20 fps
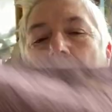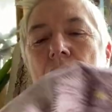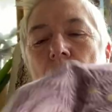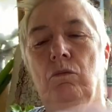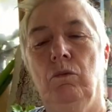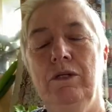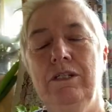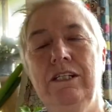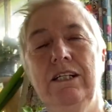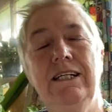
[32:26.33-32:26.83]

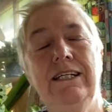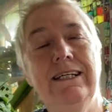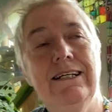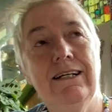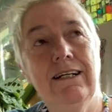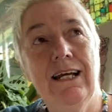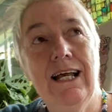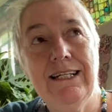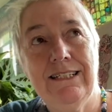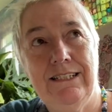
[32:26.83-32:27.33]
When you need
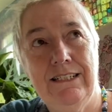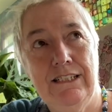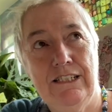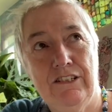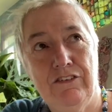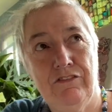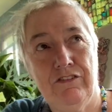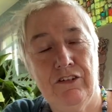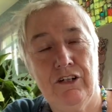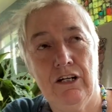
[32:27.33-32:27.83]
glasses
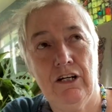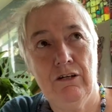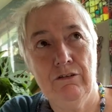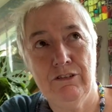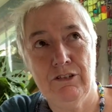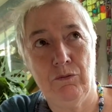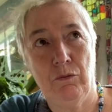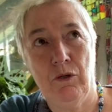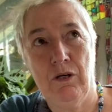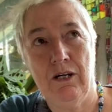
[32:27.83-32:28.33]
for
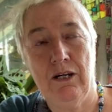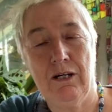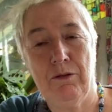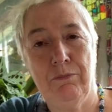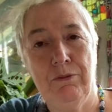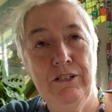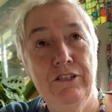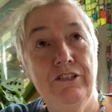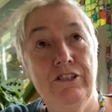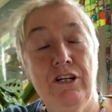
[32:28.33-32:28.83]
close work,
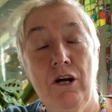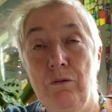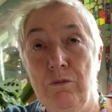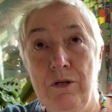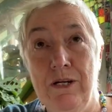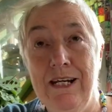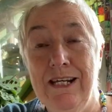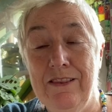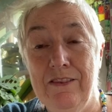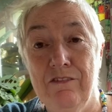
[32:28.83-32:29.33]
but you don't
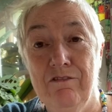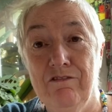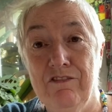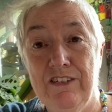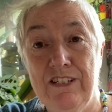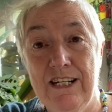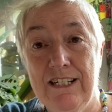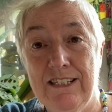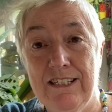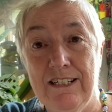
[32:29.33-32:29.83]
need them for
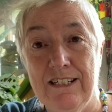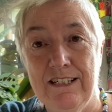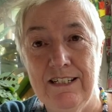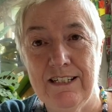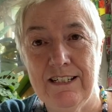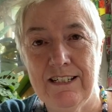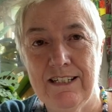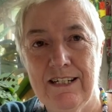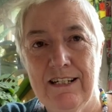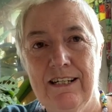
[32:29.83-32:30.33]

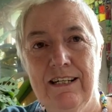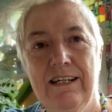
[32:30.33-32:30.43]
distance,